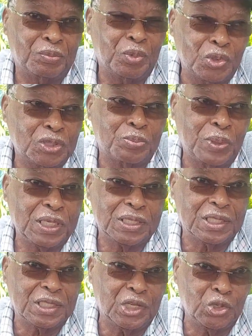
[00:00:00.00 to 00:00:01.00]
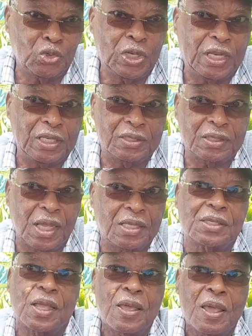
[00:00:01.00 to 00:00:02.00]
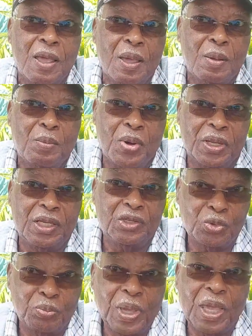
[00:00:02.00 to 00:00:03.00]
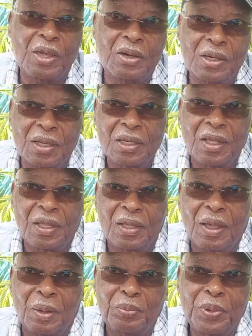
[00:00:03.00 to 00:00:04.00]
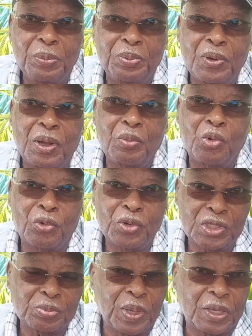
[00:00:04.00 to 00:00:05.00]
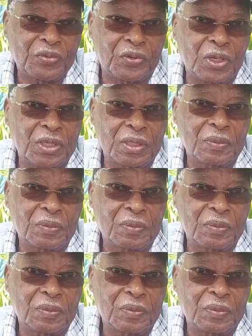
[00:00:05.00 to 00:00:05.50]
most places in the United States. But in Tobago, people are more respectful.